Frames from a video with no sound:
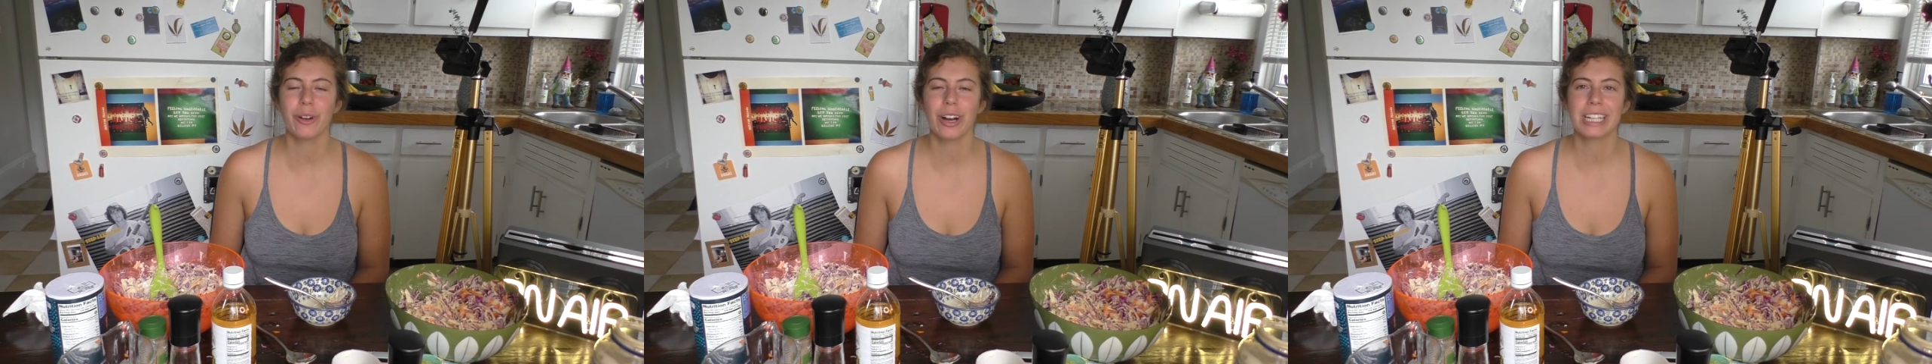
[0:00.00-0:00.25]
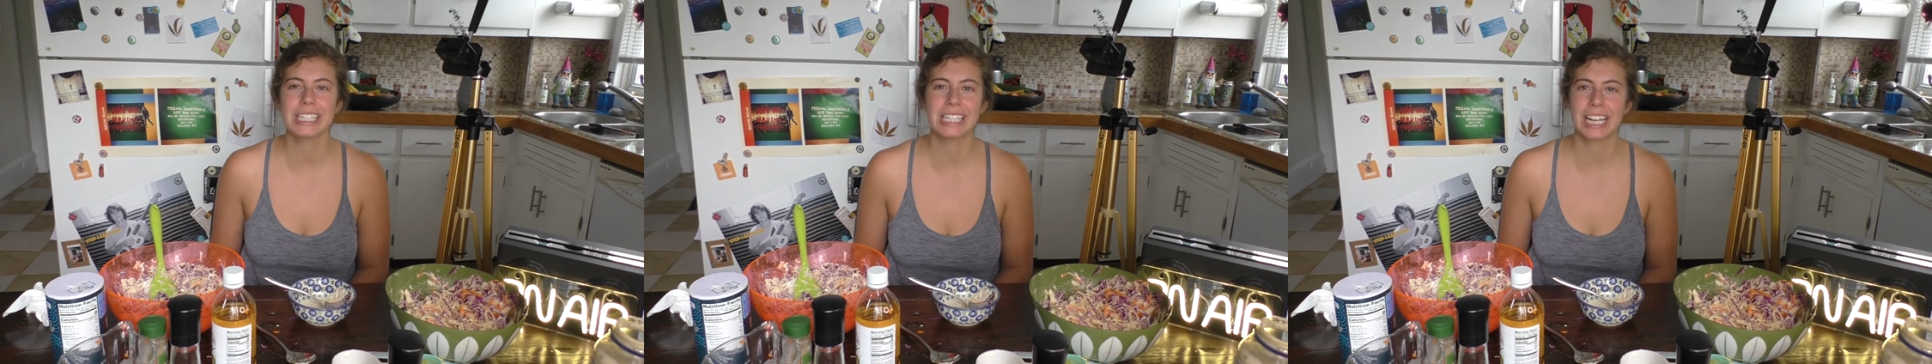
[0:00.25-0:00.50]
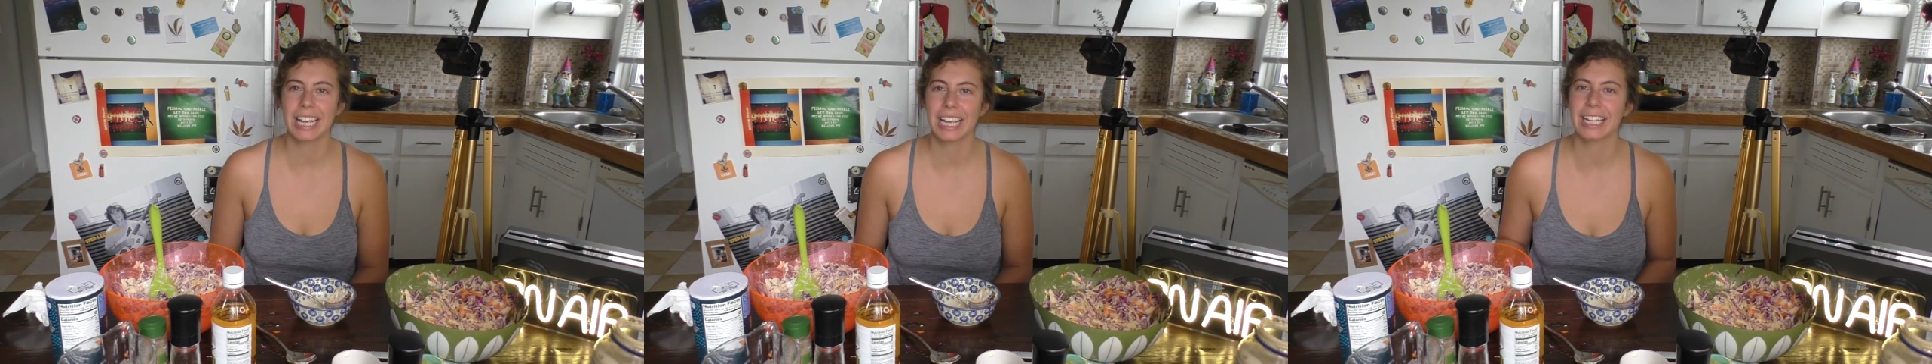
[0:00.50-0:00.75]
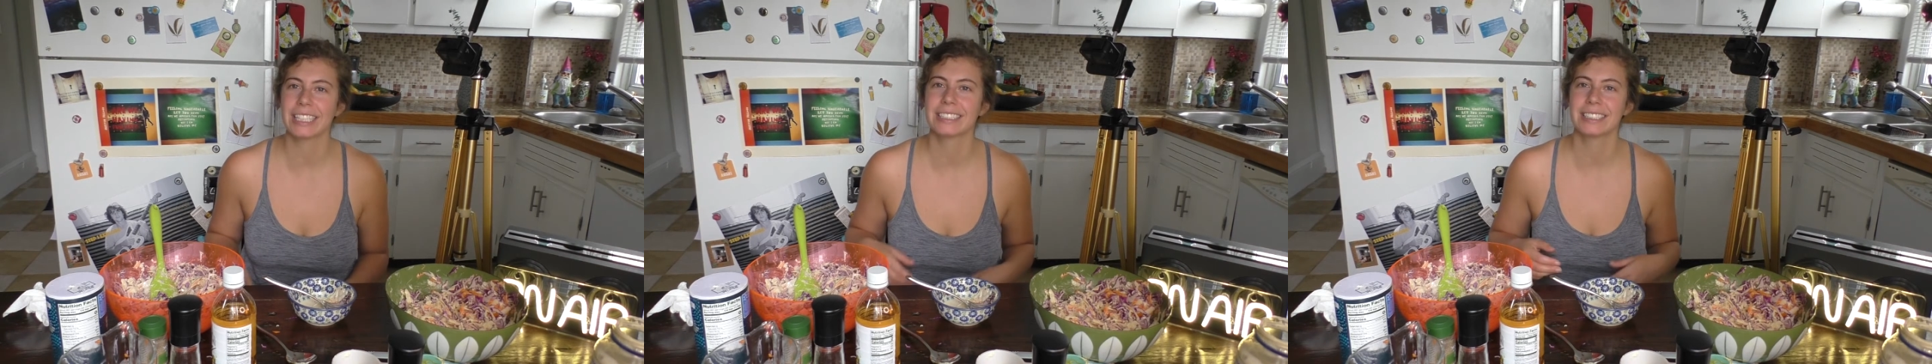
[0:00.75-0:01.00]

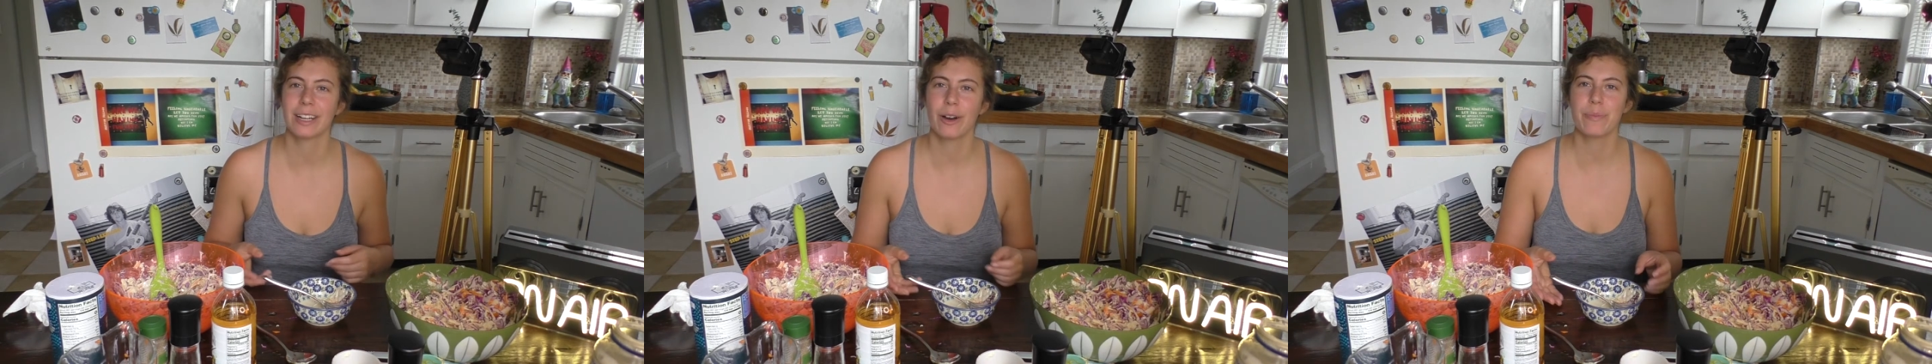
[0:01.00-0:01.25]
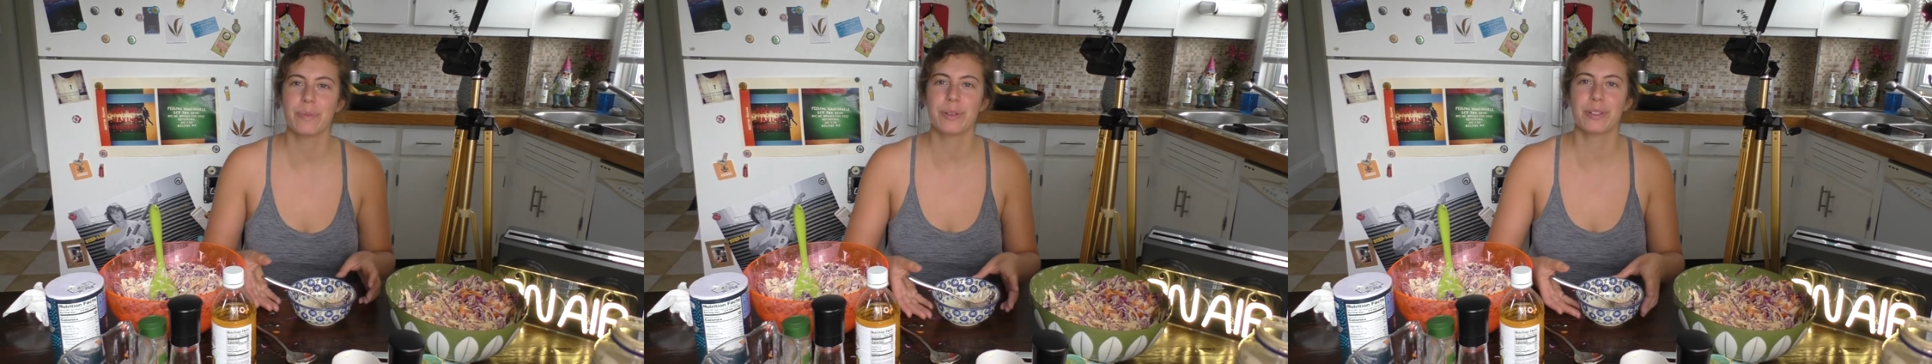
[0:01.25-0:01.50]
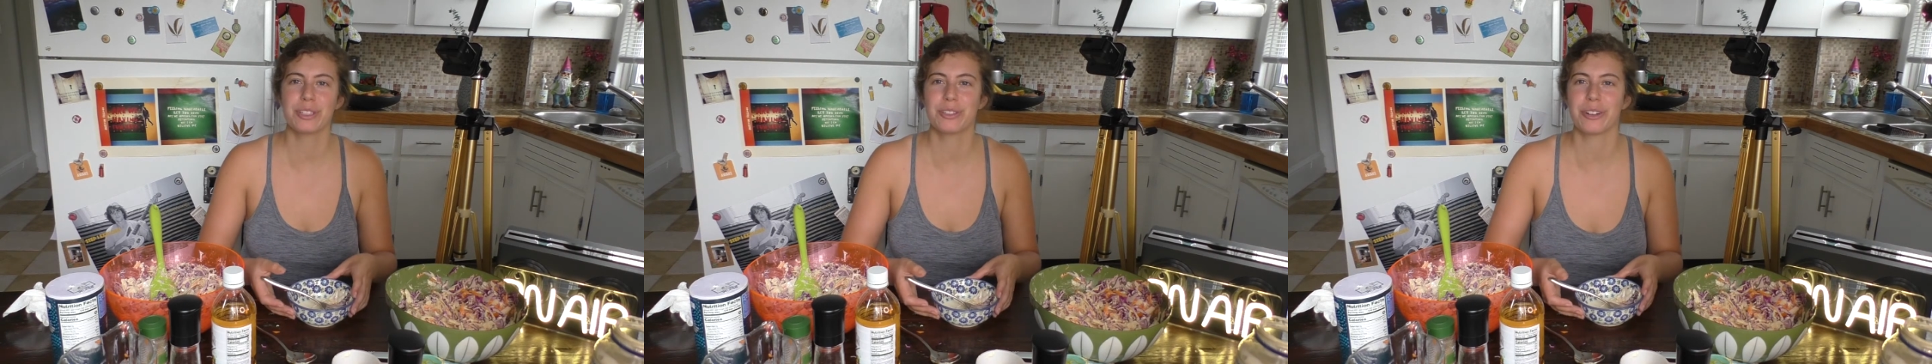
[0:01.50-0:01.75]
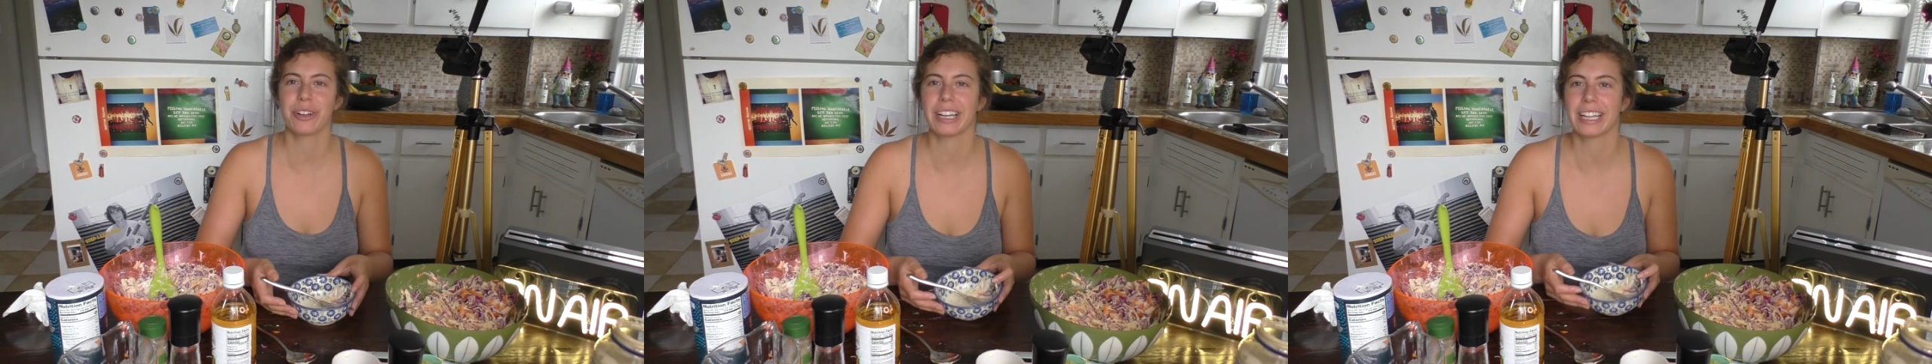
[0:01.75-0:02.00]
watching. Hope you
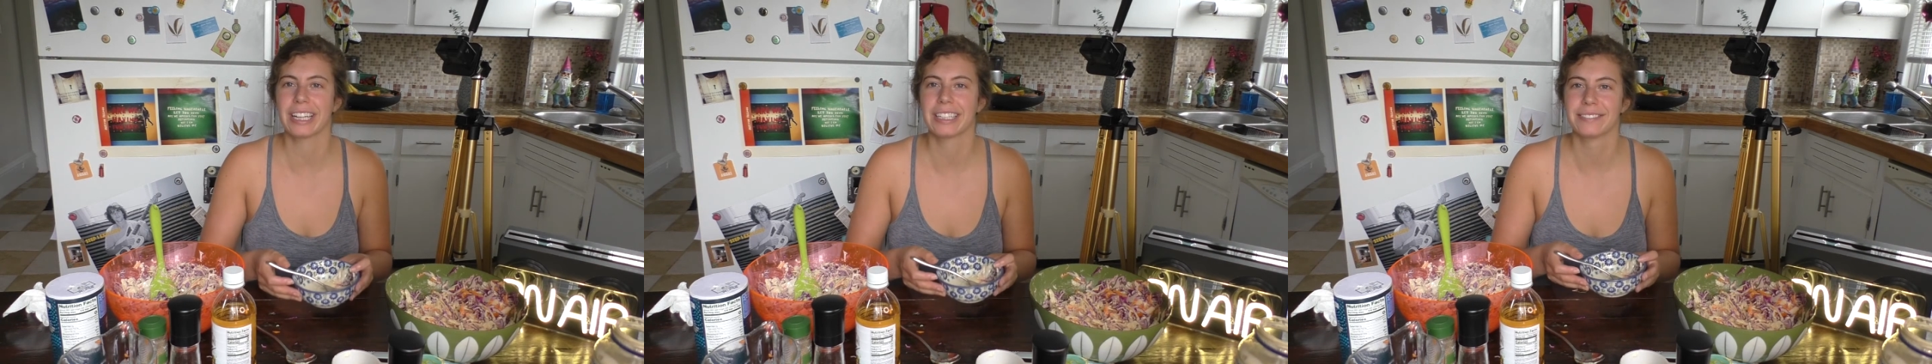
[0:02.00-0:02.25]
enjoyed.